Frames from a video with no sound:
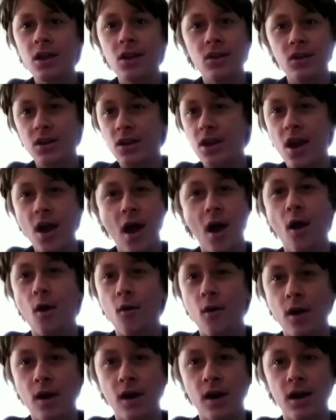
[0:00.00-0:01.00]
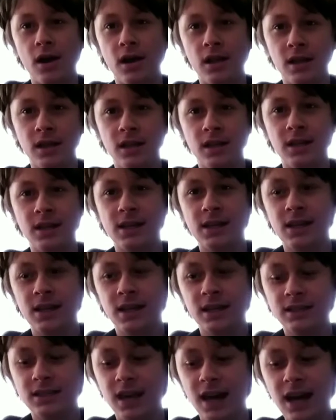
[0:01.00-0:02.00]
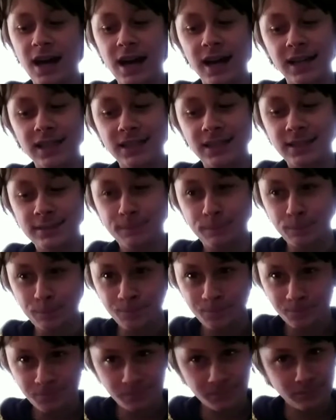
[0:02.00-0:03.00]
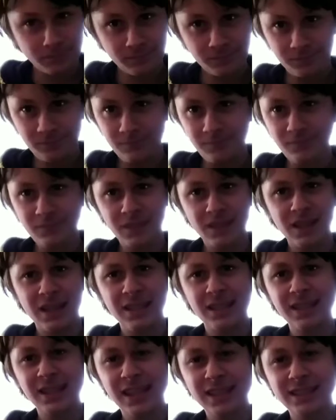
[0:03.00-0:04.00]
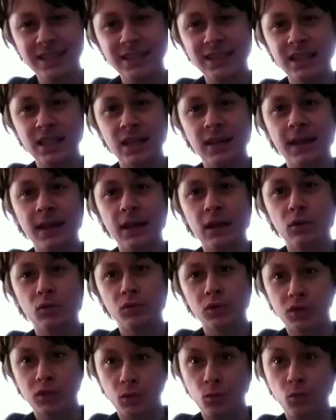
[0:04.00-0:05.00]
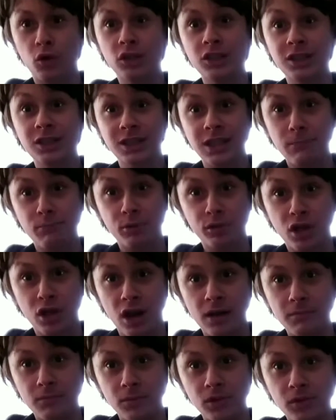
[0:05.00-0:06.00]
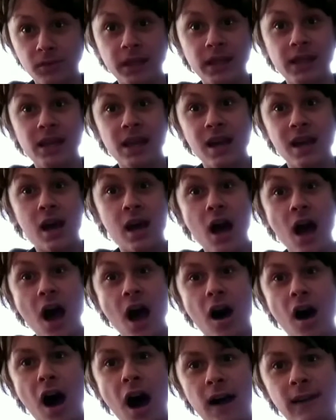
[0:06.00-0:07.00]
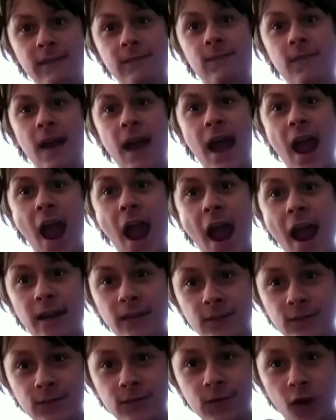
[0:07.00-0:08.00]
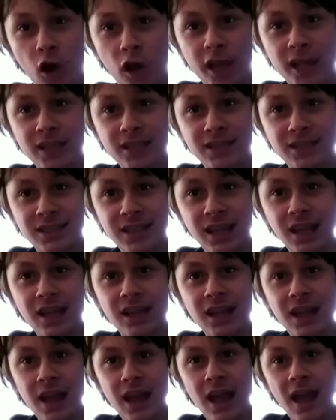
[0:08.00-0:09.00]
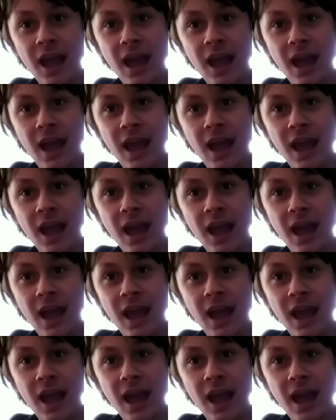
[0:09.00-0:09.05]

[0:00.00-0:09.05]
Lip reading: No. Guys, this was the worst Leprechaun movie I've ever fucking seen.